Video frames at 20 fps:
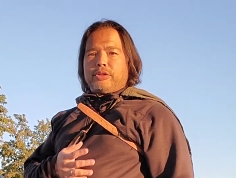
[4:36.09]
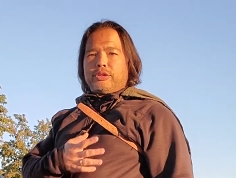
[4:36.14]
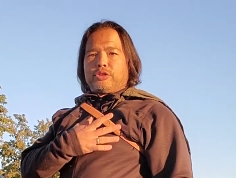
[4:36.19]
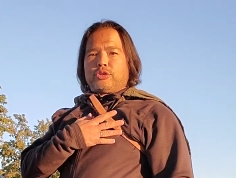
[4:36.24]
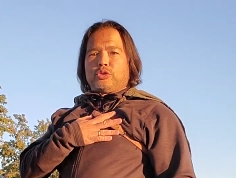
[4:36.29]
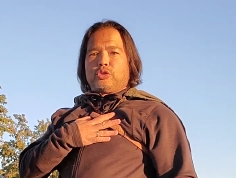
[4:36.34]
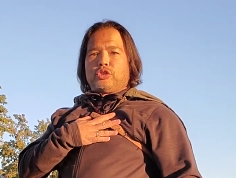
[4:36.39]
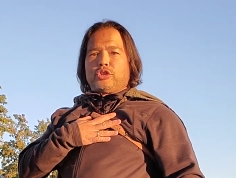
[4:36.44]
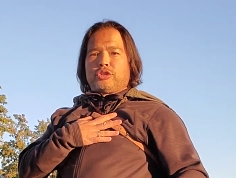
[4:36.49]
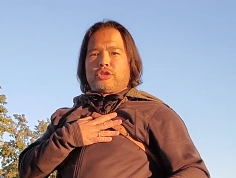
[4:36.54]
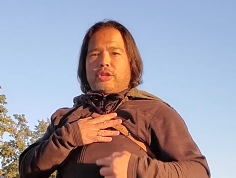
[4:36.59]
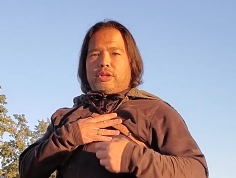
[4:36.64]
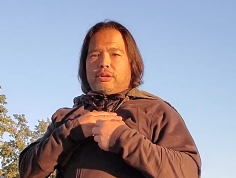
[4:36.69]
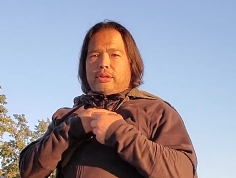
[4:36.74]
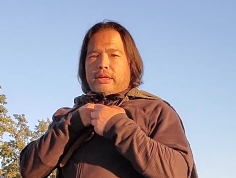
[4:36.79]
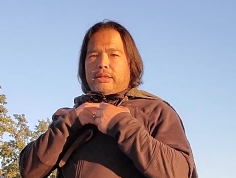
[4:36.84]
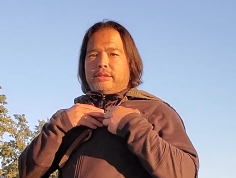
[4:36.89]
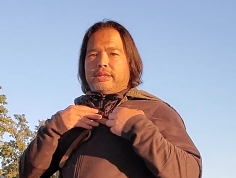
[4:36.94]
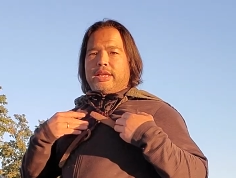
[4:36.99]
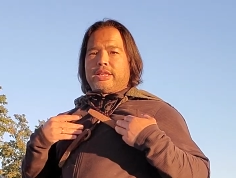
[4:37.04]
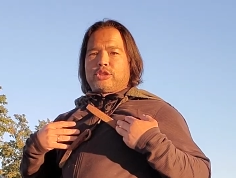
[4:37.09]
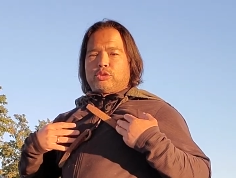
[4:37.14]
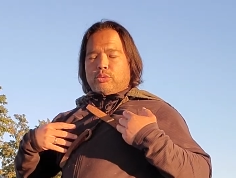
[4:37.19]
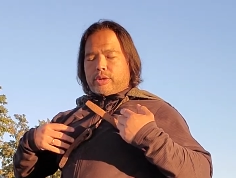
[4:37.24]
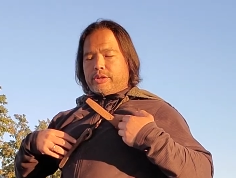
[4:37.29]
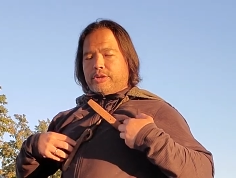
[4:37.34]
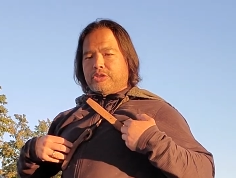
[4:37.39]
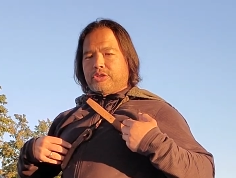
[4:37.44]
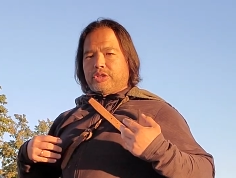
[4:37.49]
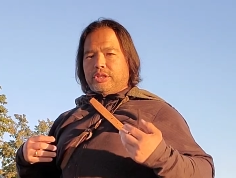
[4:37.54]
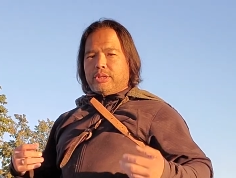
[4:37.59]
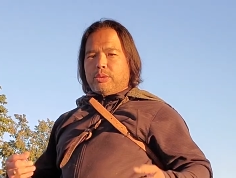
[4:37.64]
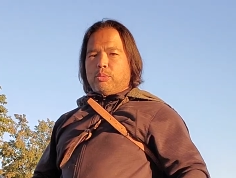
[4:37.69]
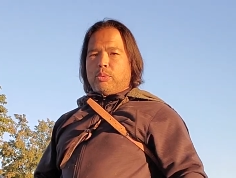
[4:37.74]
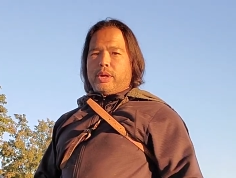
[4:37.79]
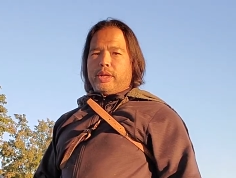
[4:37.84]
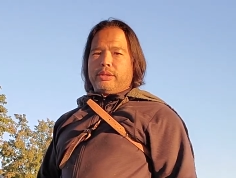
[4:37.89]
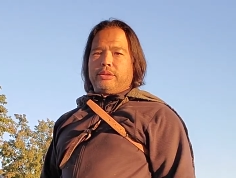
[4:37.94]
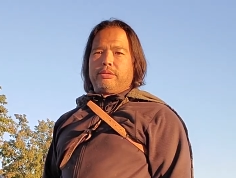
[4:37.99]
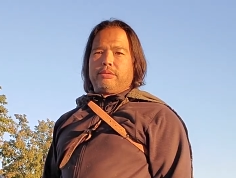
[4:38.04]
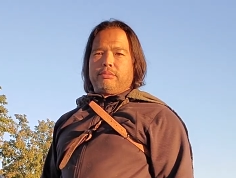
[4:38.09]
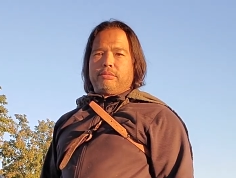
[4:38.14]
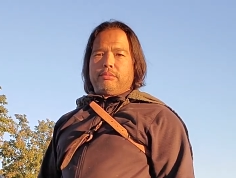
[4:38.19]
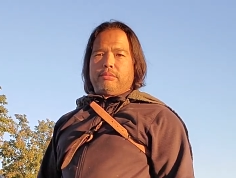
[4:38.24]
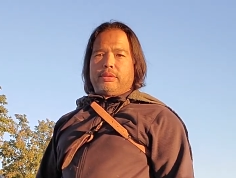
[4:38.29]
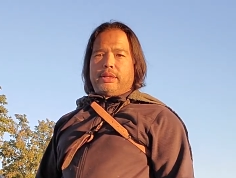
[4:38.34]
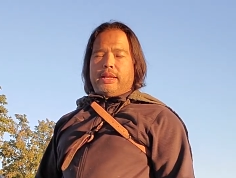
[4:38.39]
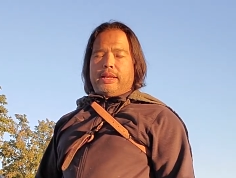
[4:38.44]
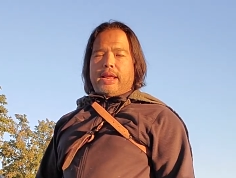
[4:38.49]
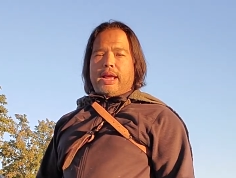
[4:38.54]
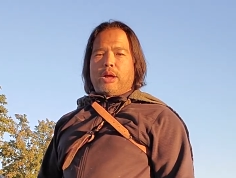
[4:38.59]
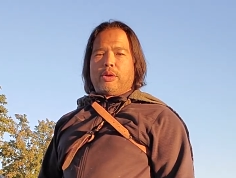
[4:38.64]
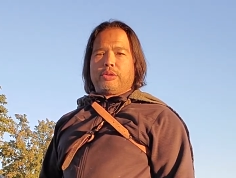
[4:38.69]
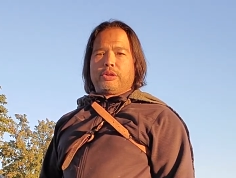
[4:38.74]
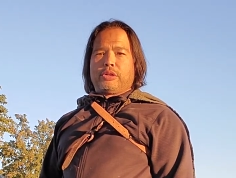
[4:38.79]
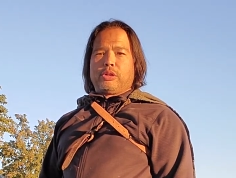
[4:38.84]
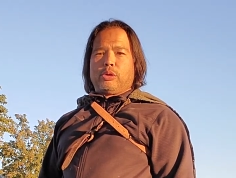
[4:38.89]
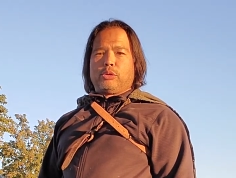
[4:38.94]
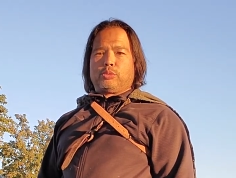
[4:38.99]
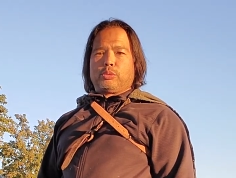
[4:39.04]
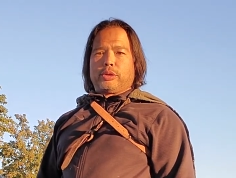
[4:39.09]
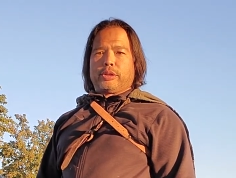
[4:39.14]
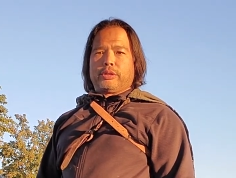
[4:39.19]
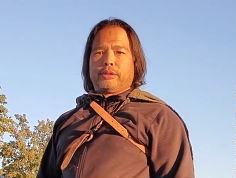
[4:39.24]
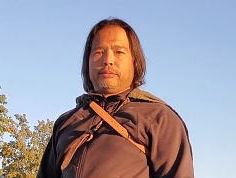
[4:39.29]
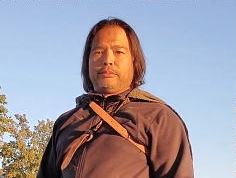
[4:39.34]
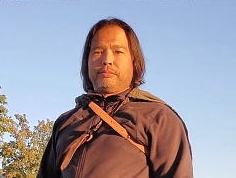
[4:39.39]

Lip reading: This is just a test run to see what and how the cloak works.